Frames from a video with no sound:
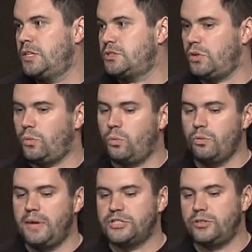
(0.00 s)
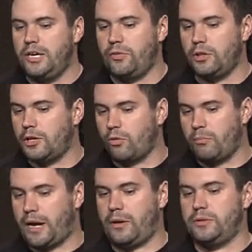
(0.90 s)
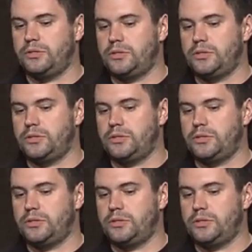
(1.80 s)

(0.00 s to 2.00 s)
So we're measuring here the lower bound.